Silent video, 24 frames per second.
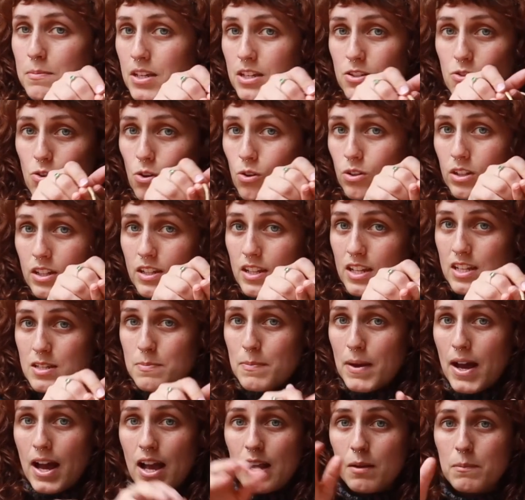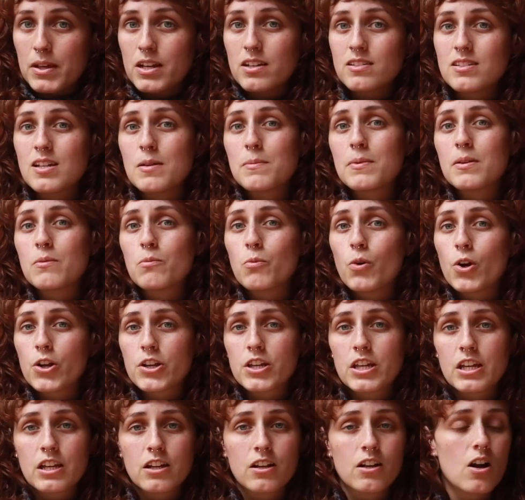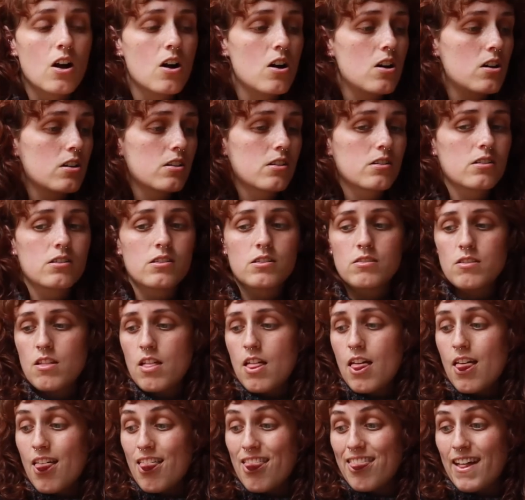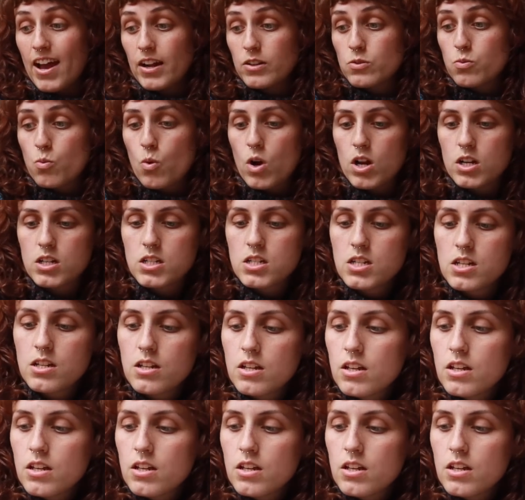these all in this bag because I've been working on that one.